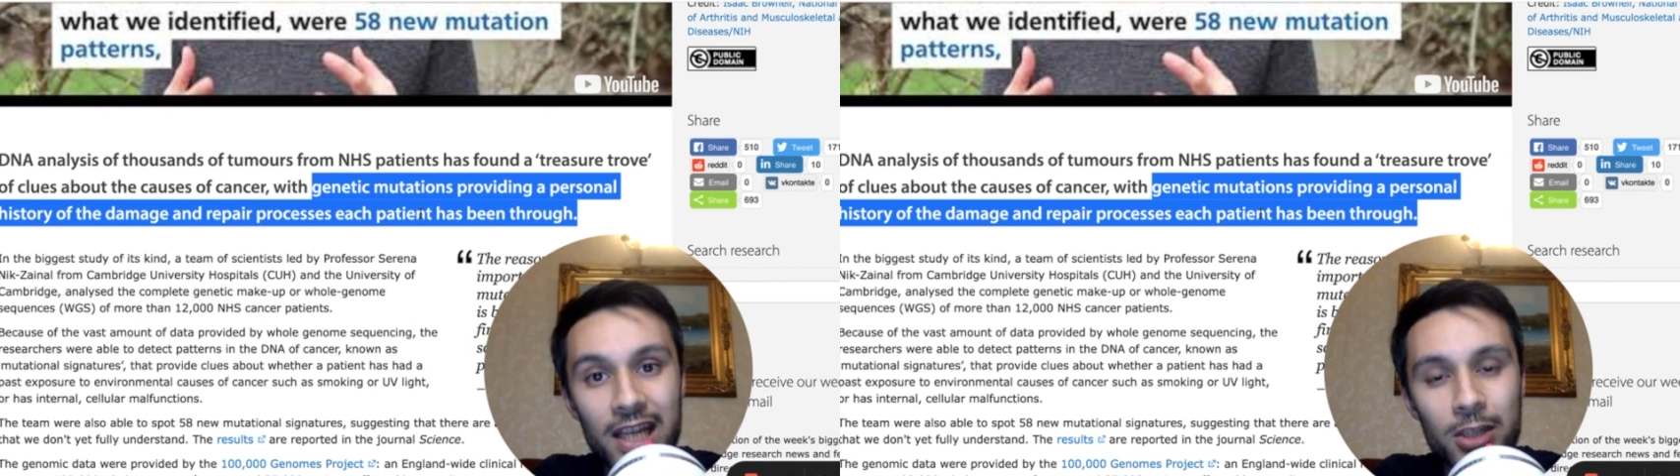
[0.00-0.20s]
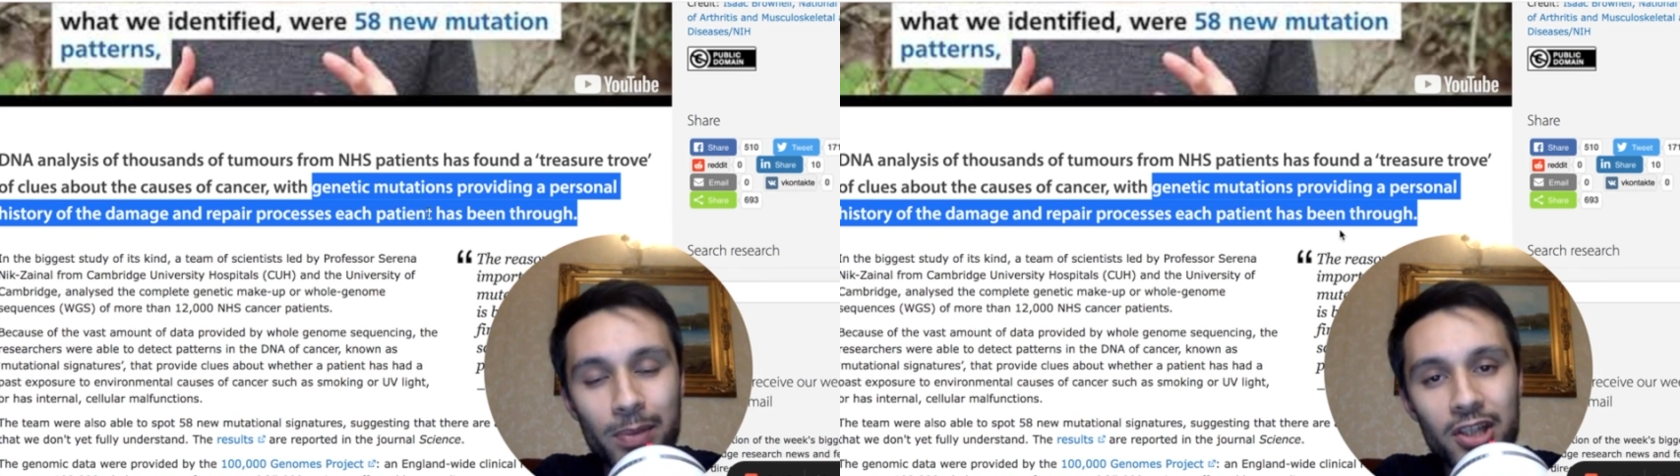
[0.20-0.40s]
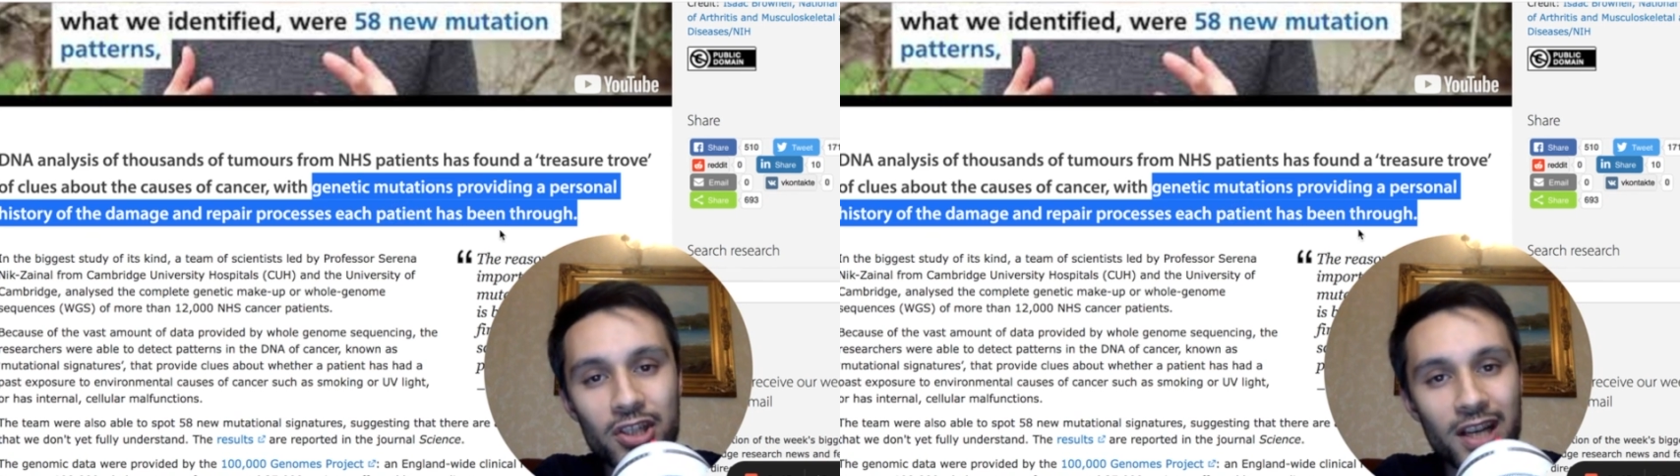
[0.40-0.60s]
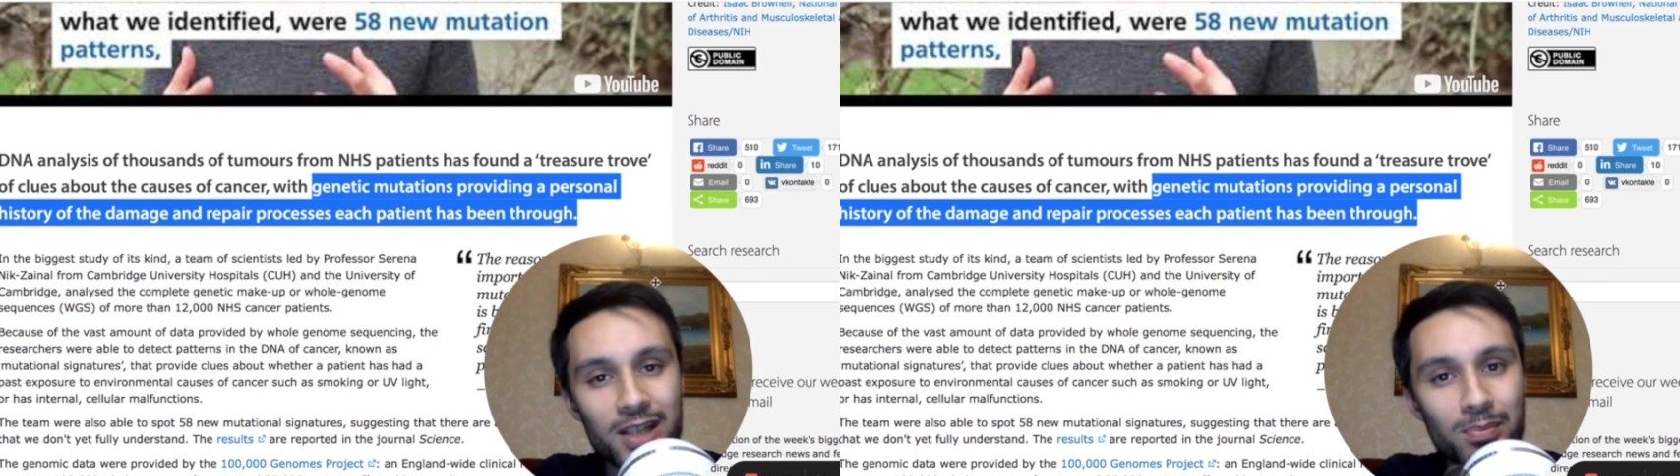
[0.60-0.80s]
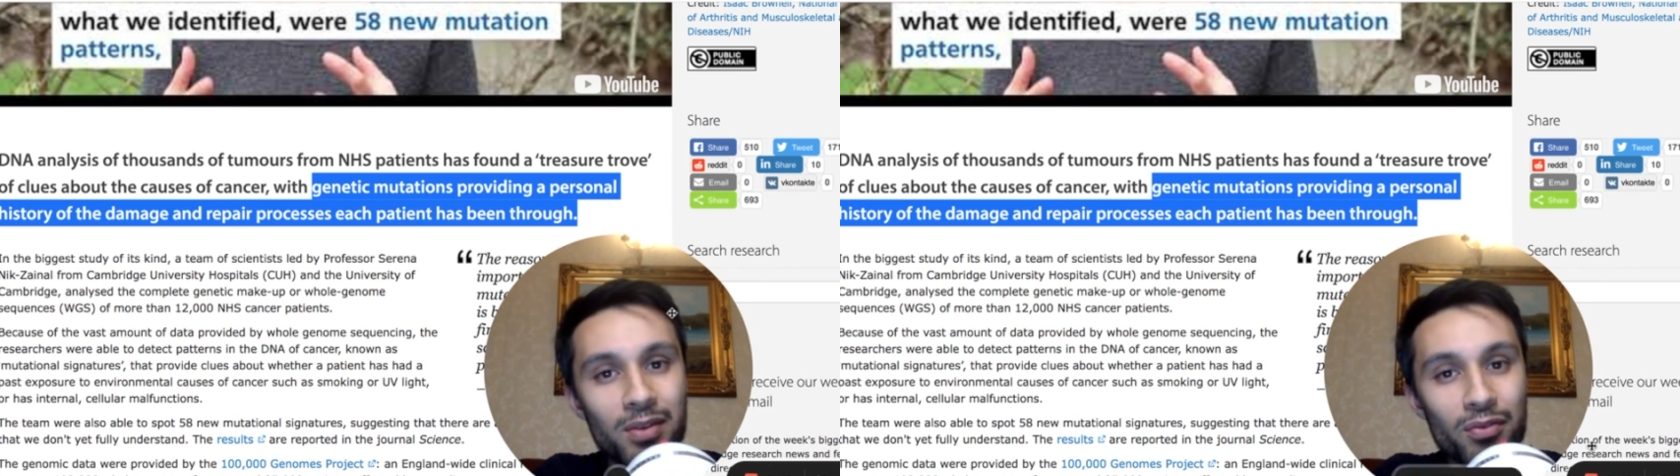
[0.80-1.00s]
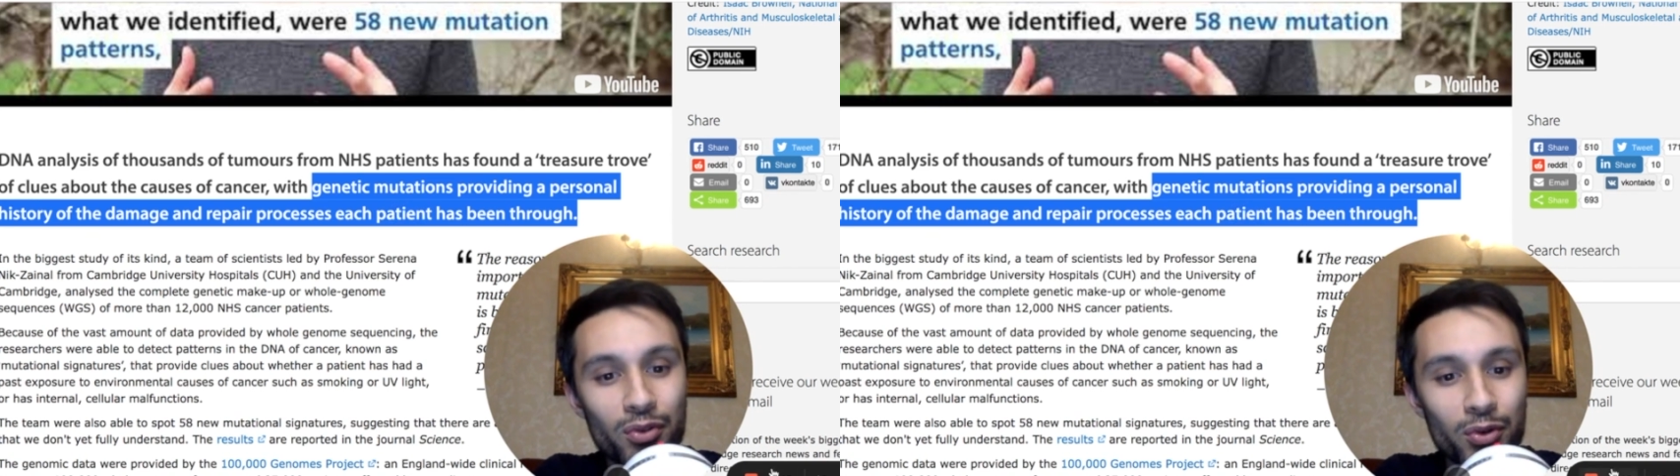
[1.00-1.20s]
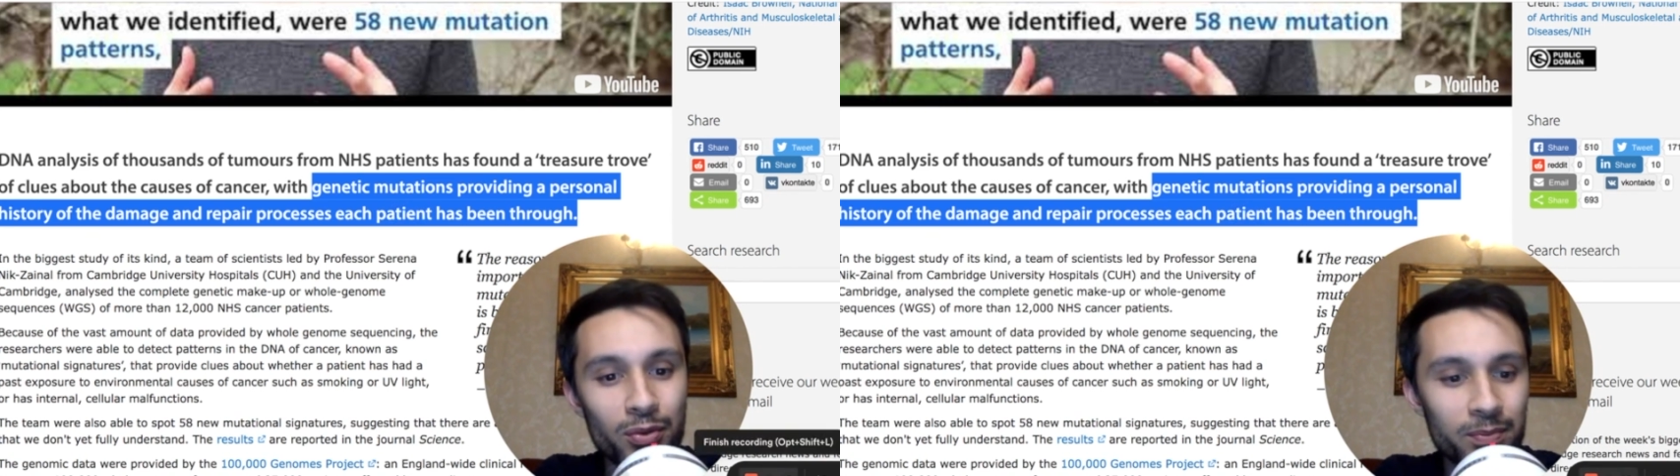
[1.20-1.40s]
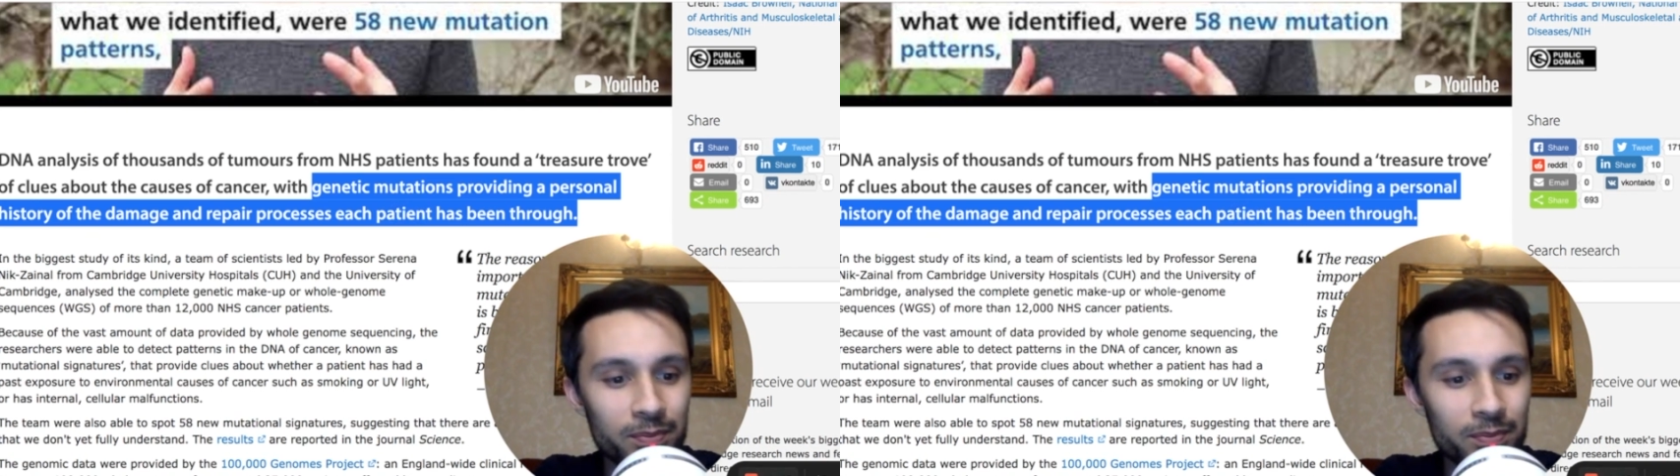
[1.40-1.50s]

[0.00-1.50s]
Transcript: each patient has been through.